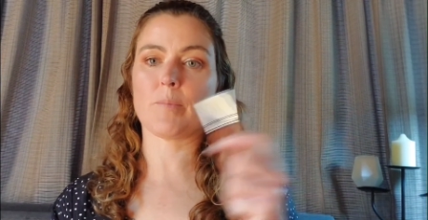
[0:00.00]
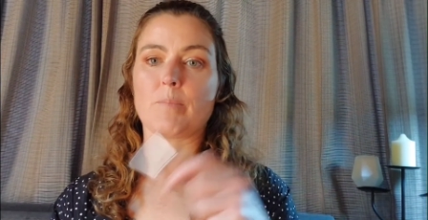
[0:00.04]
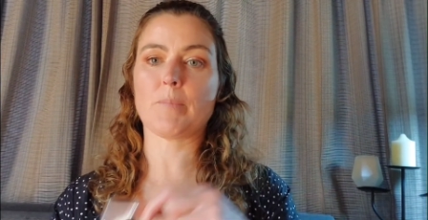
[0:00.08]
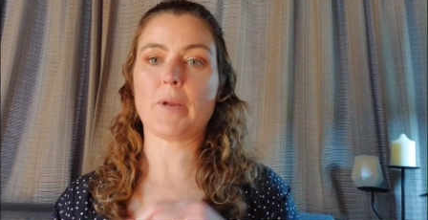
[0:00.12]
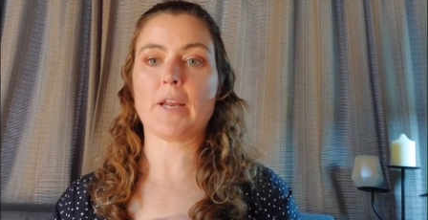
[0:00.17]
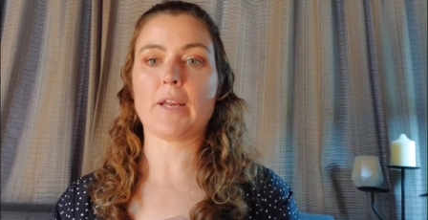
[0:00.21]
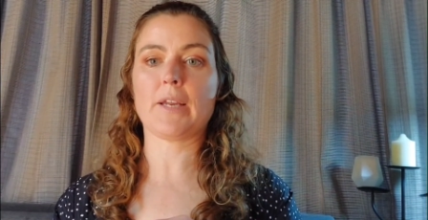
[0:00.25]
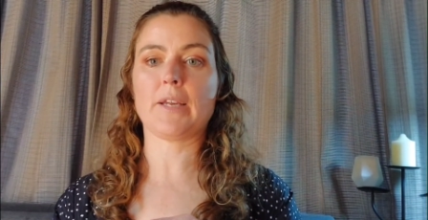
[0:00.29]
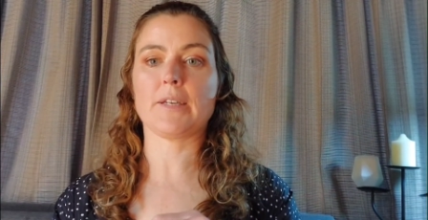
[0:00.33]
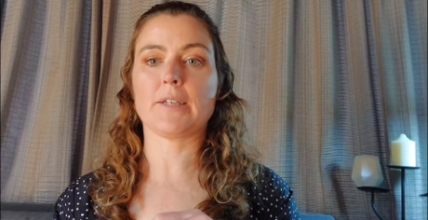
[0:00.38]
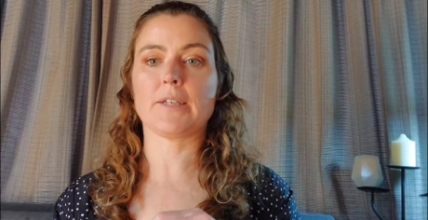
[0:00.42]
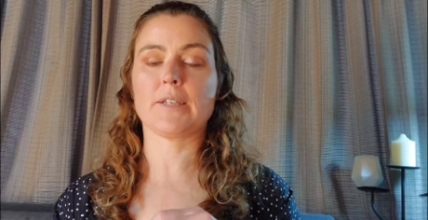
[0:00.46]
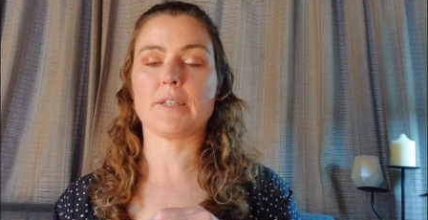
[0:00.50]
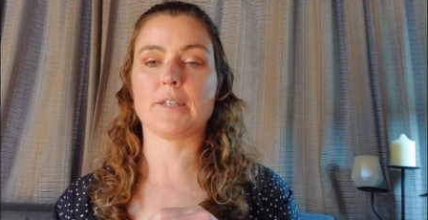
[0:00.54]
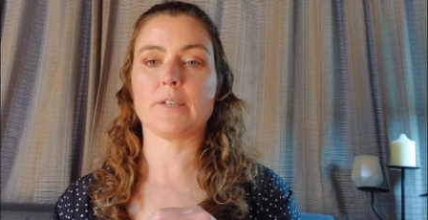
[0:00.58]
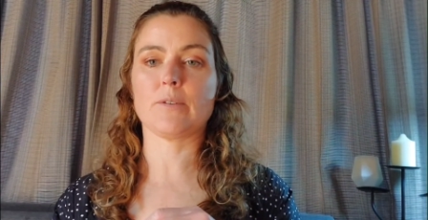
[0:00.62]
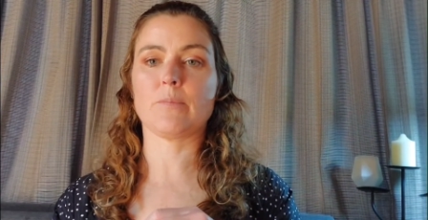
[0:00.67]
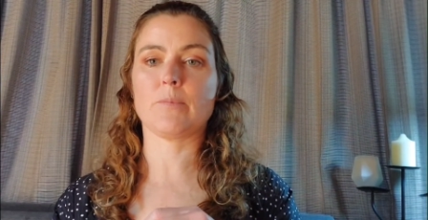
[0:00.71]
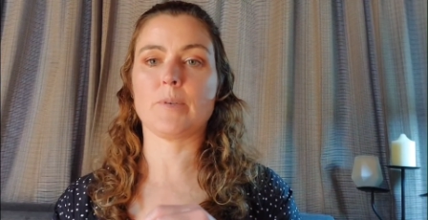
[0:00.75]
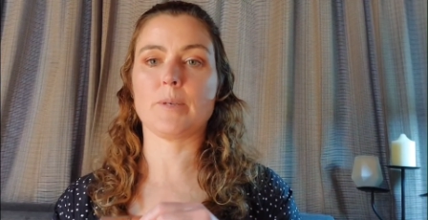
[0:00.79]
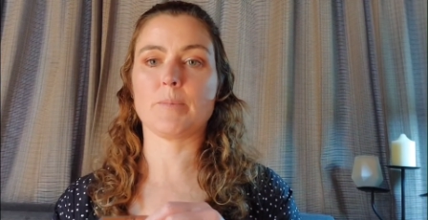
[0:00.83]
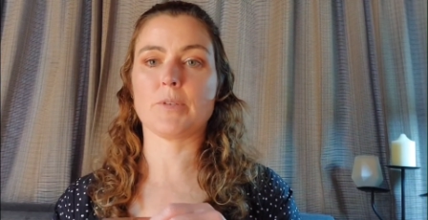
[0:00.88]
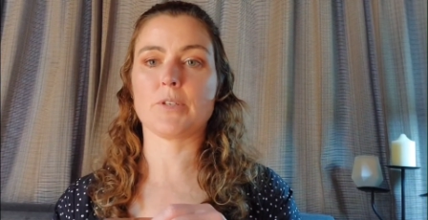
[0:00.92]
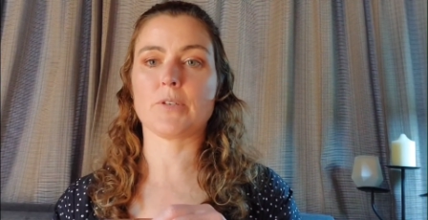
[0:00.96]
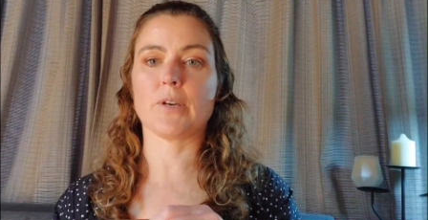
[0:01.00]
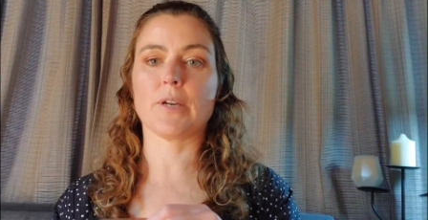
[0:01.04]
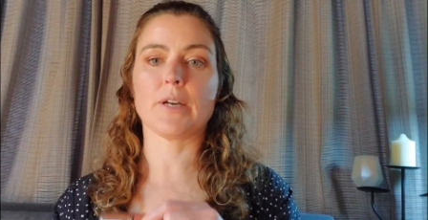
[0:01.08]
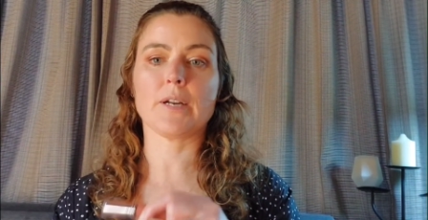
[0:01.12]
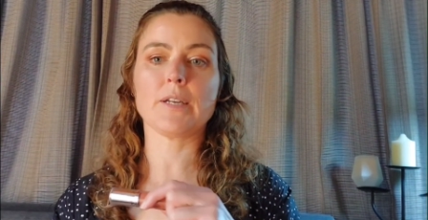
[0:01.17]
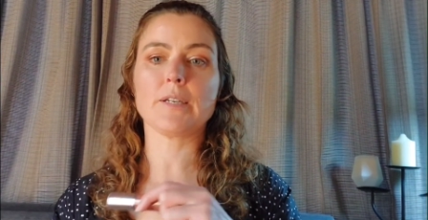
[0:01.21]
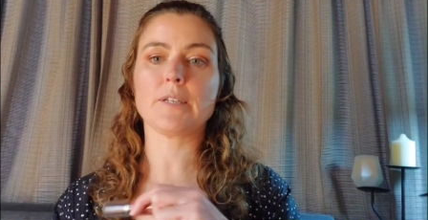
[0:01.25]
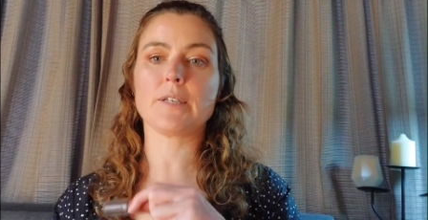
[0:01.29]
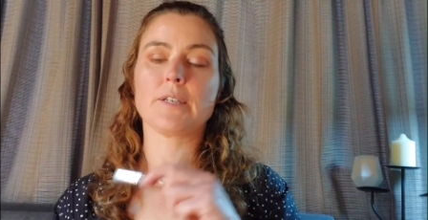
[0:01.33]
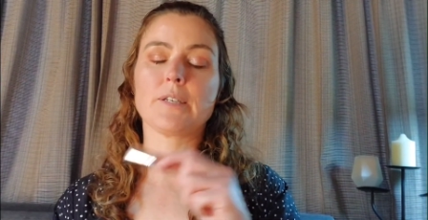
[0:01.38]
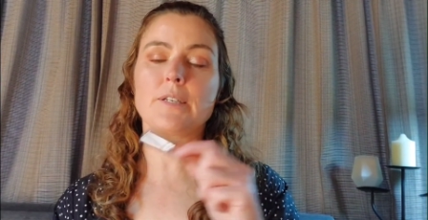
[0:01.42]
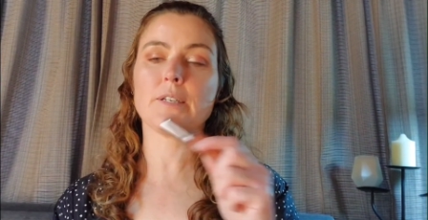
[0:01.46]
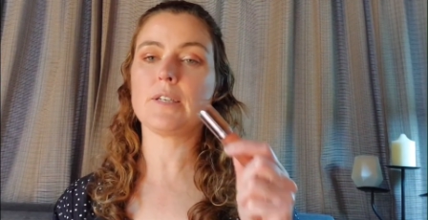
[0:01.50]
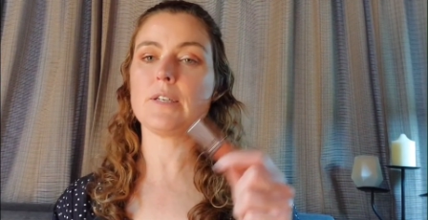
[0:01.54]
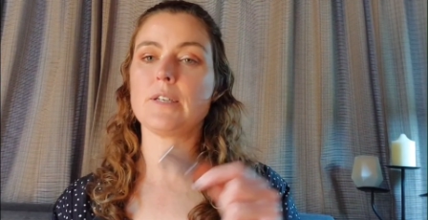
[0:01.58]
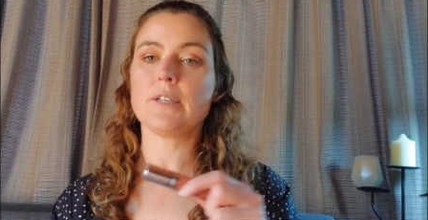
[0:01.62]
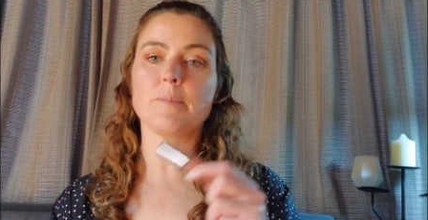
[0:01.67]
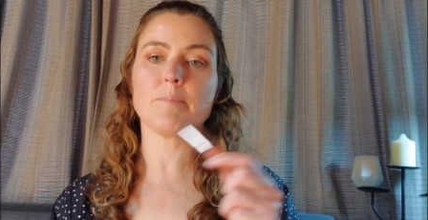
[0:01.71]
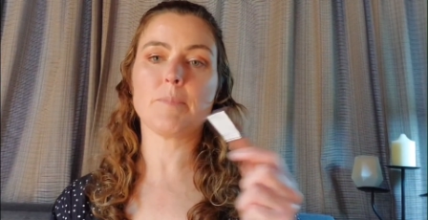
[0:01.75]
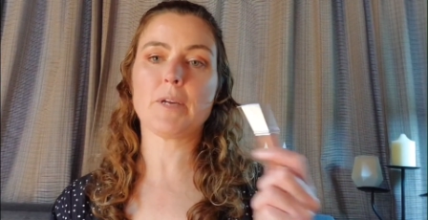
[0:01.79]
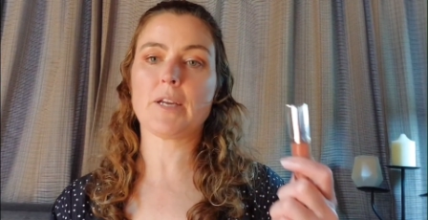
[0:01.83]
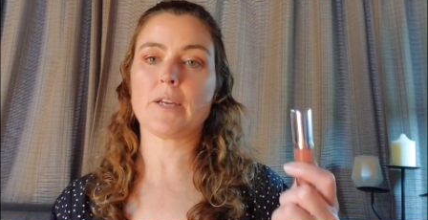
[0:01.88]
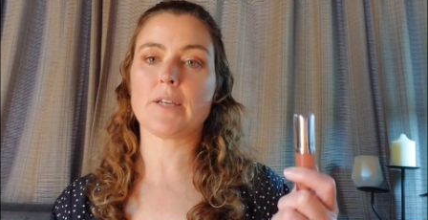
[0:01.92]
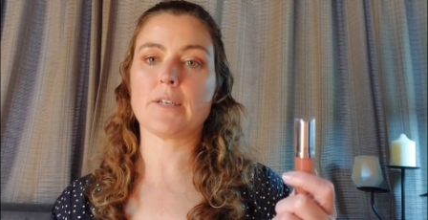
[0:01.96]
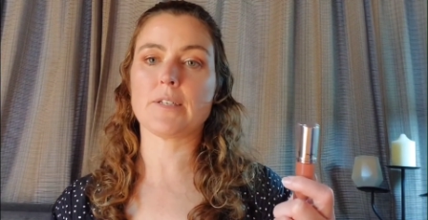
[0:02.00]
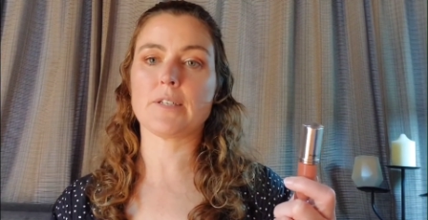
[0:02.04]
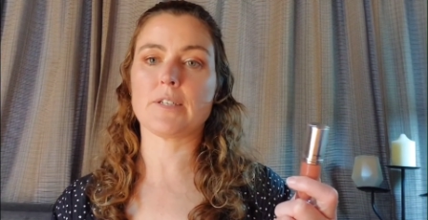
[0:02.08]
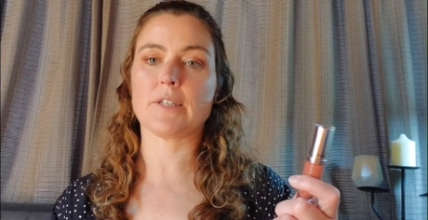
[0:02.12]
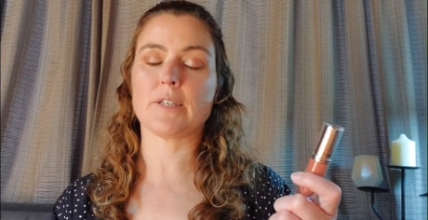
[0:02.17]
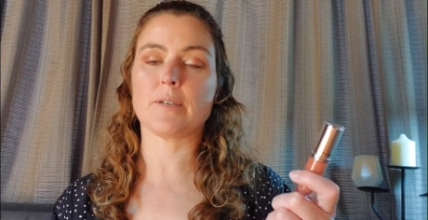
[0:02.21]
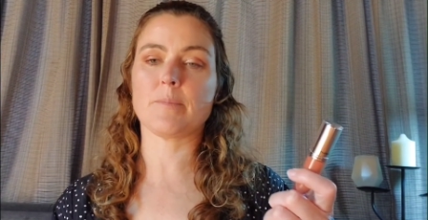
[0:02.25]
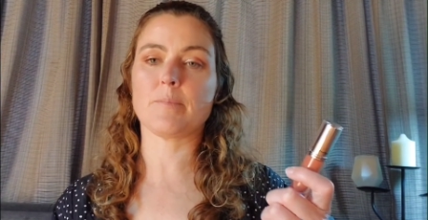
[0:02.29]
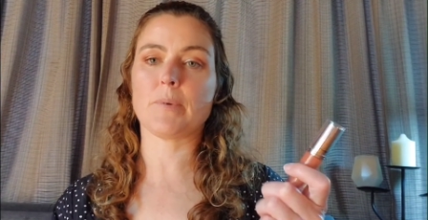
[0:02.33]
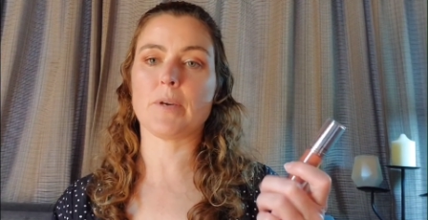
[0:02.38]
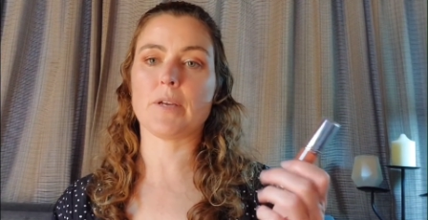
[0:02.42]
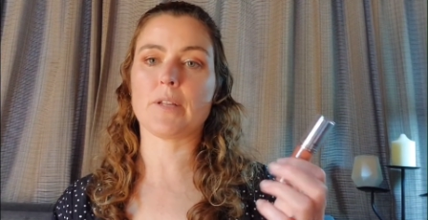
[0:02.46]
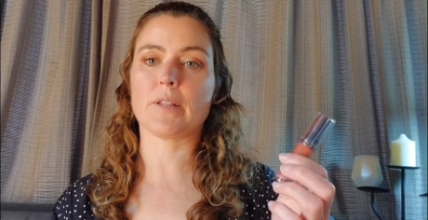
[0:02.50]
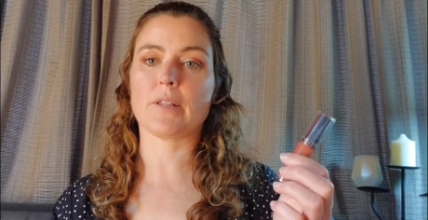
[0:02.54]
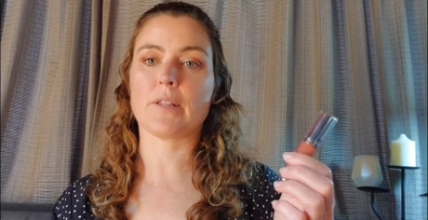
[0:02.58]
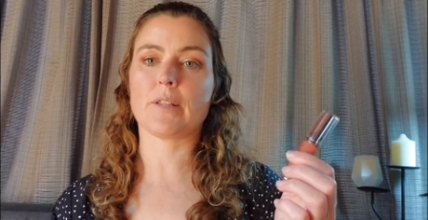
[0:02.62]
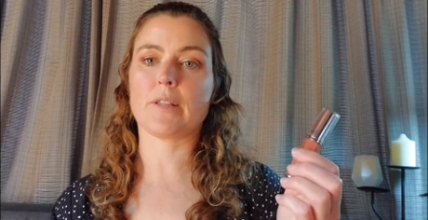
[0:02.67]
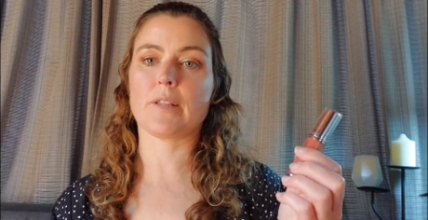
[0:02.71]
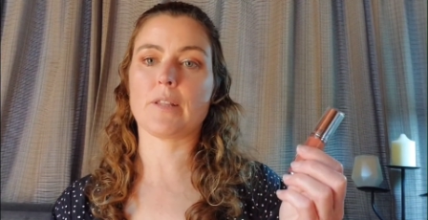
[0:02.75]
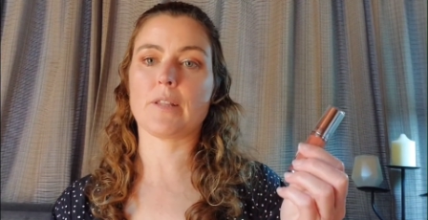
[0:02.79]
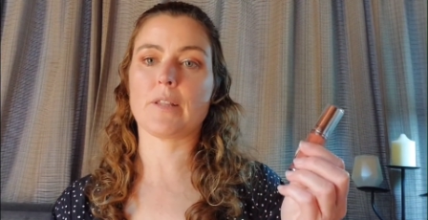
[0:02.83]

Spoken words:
the MAC NZ website, it says MAC NZ, but